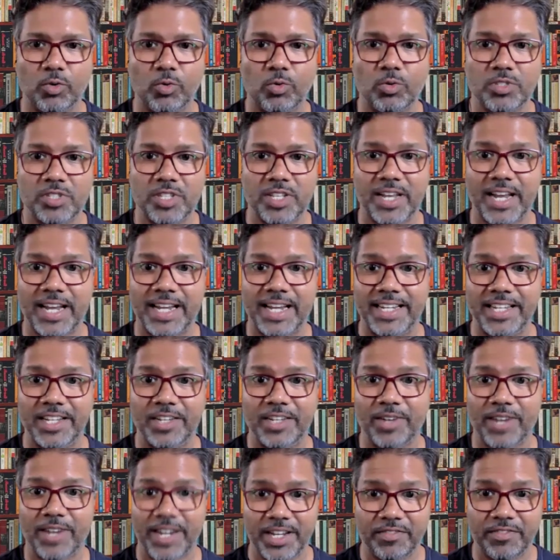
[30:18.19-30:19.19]
owns the 90
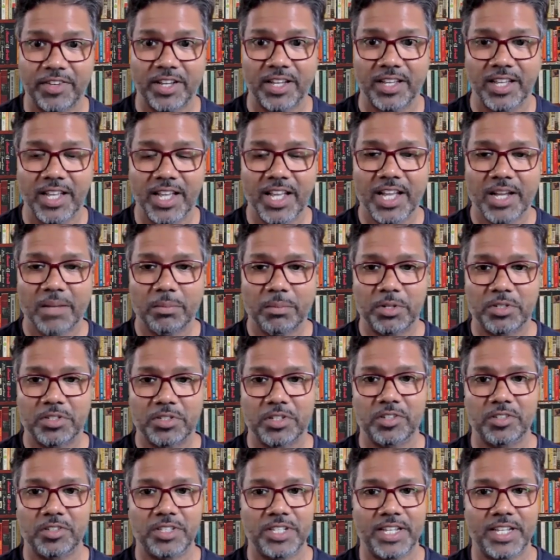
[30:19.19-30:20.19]
or
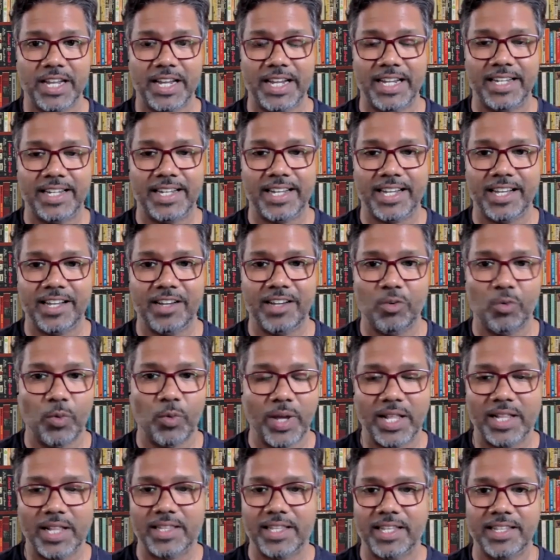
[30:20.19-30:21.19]
95% of the entire
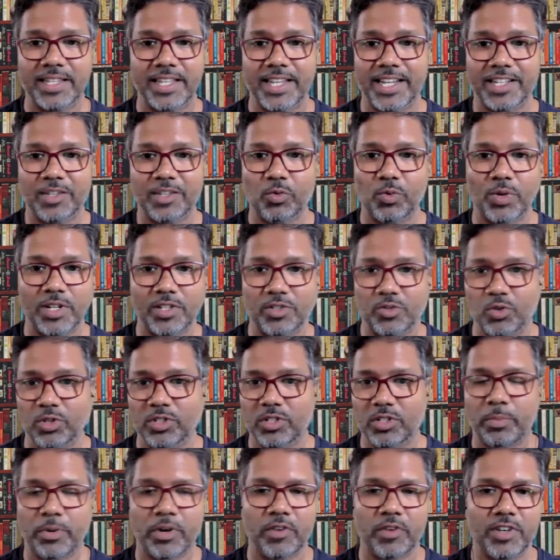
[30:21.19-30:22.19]
wealth and they are the ones who are
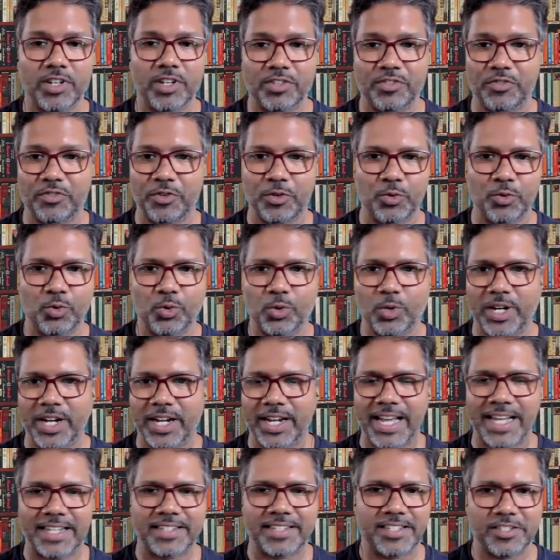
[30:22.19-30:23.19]
the privileged few who
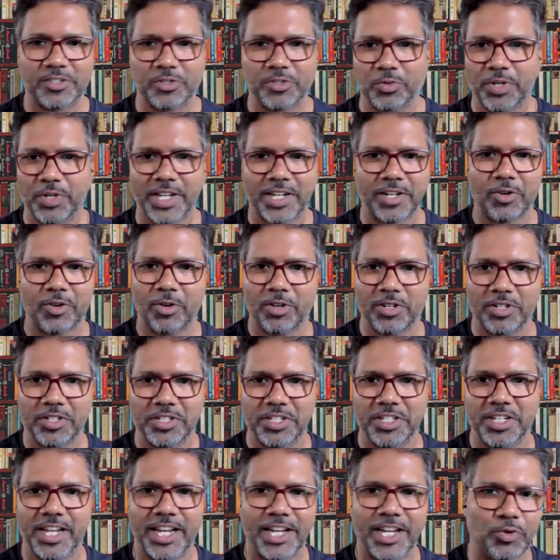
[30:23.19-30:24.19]
get access to
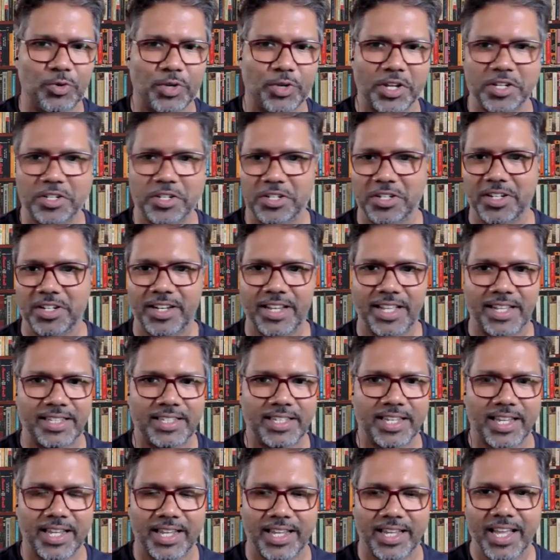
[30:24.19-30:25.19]
technology education
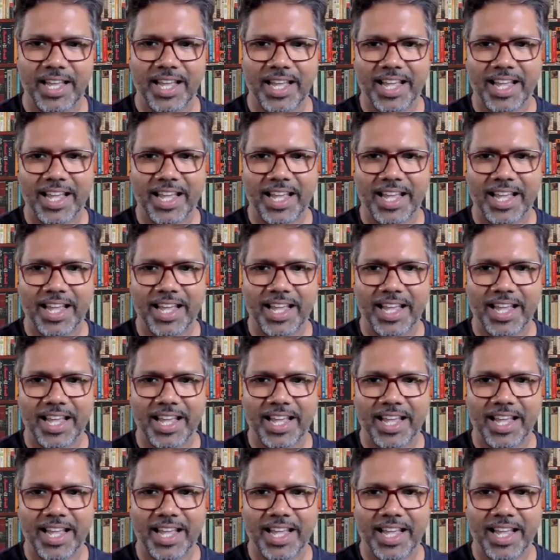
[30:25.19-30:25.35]
healthcare